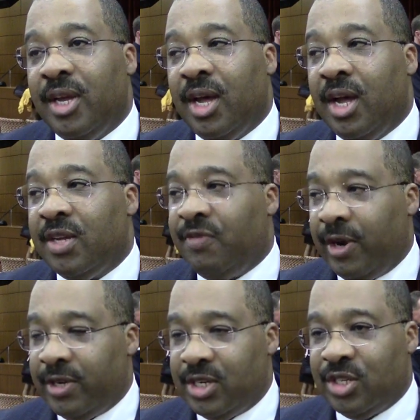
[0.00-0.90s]
It's
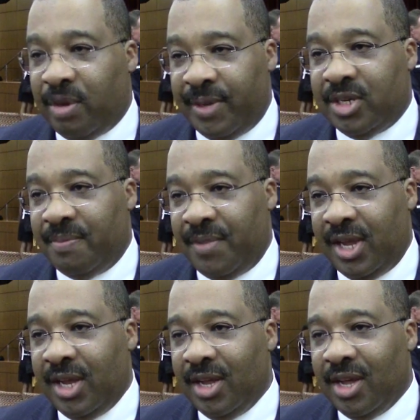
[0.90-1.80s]
very disturbing to
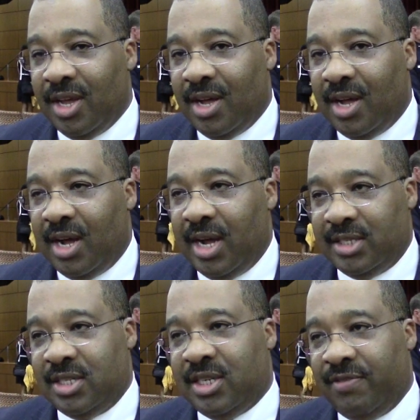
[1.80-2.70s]
me as
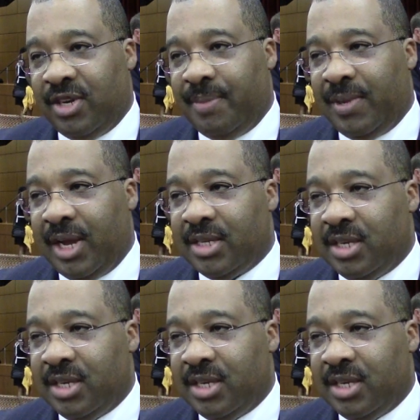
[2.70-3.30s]
the chief of DPS,